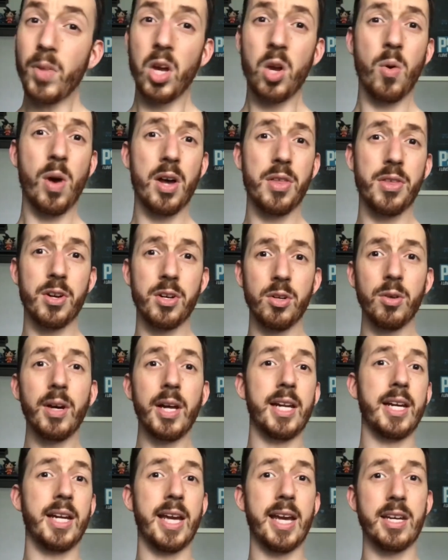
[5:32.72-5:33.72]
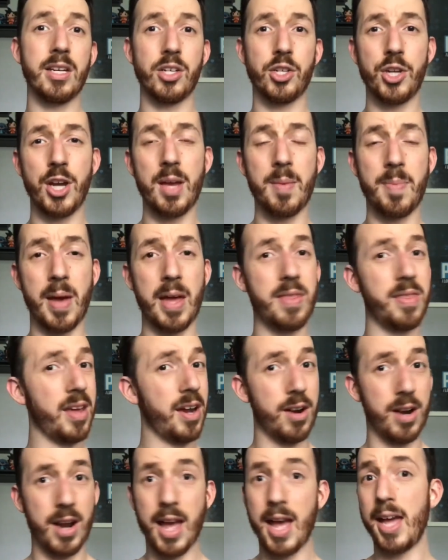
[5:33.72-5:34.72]
go out there and do it and to get in shape. And
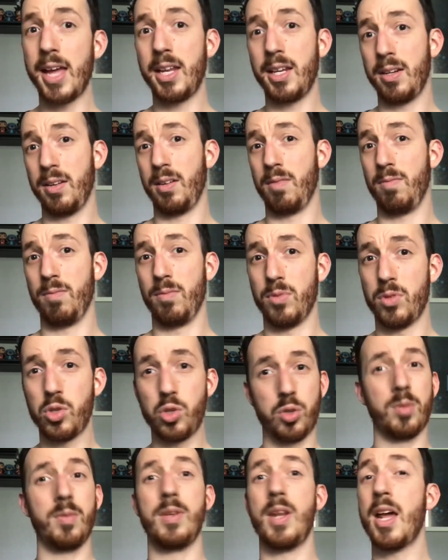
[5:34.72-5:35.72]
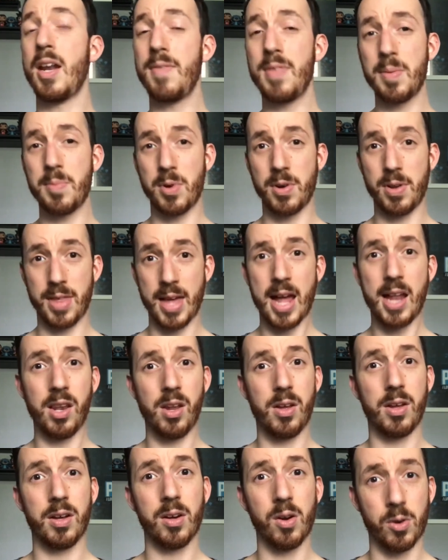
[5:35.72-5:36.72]
none of them are that
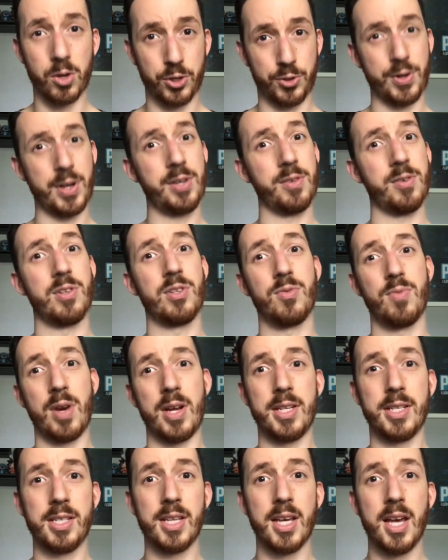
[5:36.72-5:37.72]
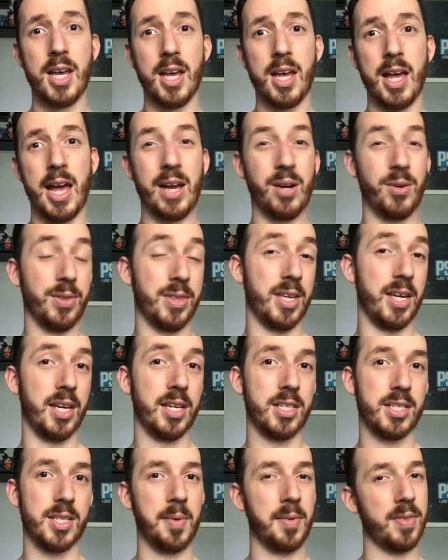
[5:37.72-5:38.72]
long or strenuous runs. I don't
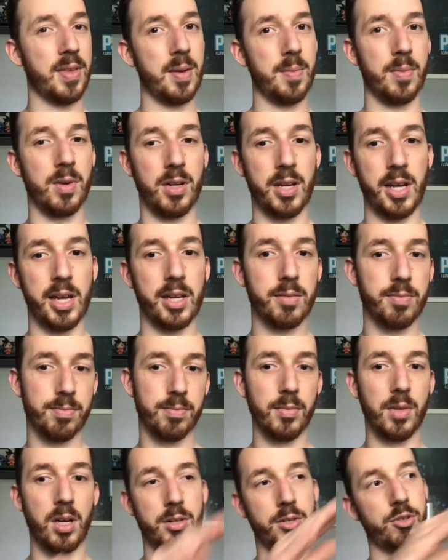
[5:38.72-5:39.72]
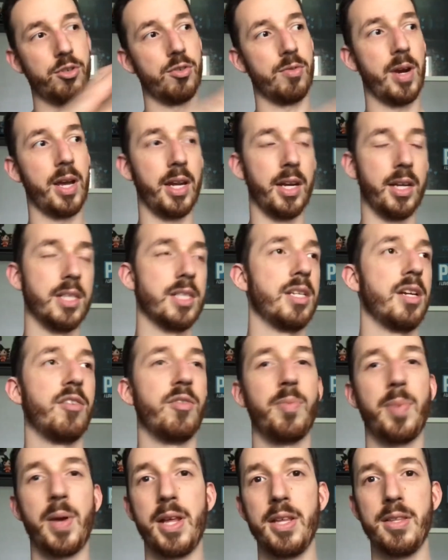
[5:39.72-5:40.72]
think. Some of them are like on train and
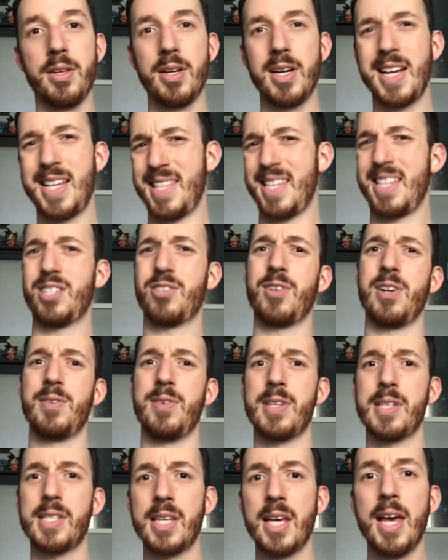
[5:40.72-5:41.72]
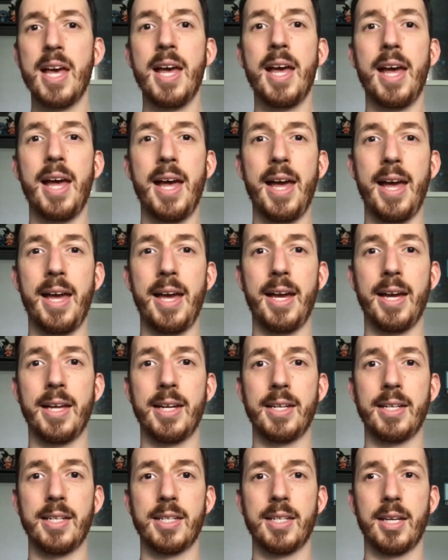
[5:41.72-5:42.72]
stuff, but they're not that strenuous.
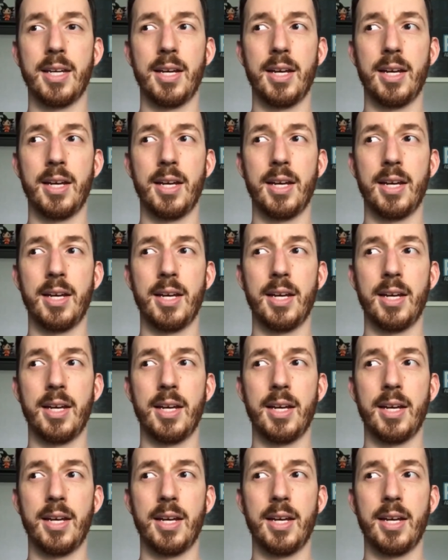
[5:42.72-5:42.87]
And